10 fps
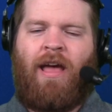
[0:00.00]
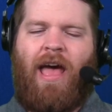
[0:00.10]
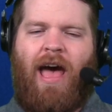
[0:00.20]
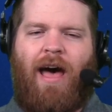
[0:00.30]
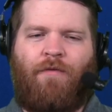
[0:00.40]

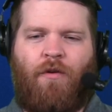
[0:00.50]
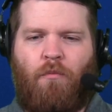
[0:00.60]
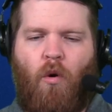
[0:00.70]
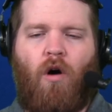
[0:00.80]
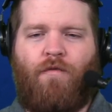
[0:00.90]
have
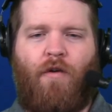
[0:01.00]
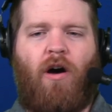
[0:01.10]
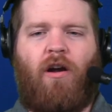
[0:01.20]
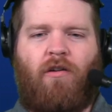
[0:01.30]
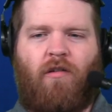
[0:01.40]
more
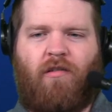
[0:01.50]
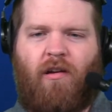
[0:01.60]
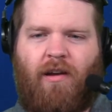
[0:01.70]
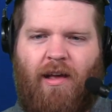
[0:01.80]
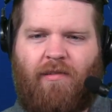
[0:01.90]
fun on your
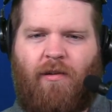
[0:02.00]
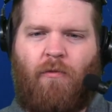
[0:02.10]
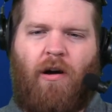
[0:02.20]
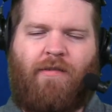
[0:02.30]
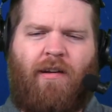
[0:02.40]
Sundays than
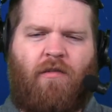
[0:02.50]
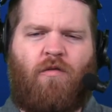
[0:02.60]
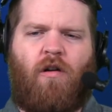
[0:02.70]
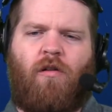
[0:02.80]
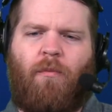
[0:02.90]
watching a
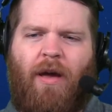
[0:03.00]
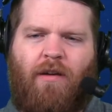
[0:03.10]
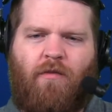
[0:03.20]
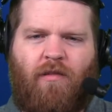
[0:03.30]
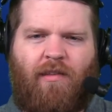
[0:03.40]
struggling
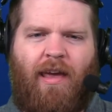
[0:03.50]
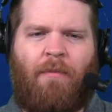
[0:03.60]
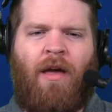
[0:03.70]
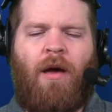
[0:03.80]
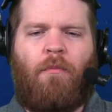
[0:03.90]
Patriots
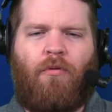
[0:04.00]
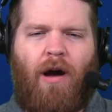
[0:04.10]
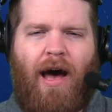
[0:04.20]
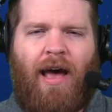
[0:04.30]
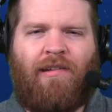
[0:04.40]
team,
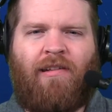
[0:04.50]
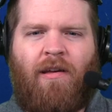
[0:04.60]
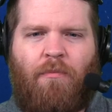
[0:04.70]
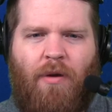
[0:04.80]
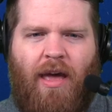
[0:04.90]
Prize
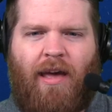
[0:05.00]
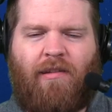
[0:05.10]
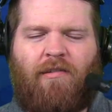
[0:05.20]
Picks,